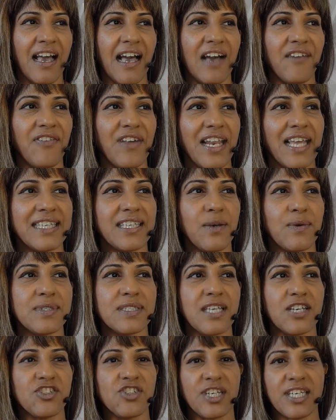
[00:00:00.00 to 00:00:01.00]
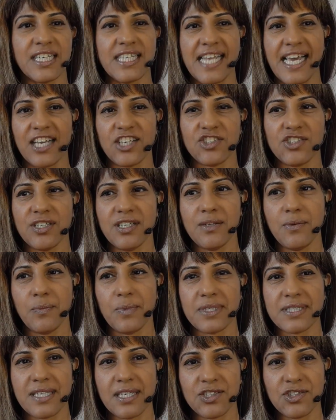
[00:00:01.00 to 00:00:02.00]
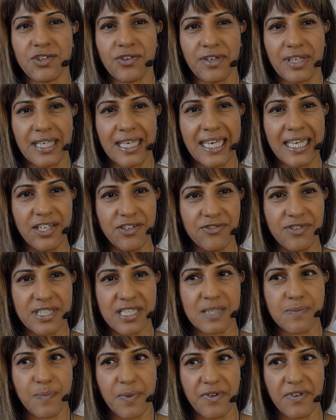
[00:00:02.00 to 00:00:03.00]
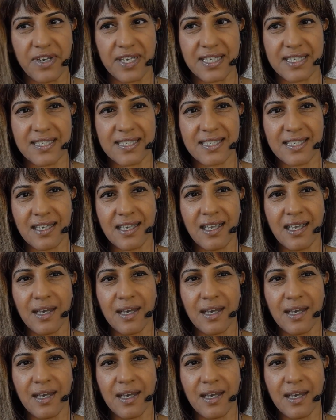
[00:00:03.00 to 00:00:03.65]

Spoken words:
I felt like there was such a connection and we're such kindred spirits.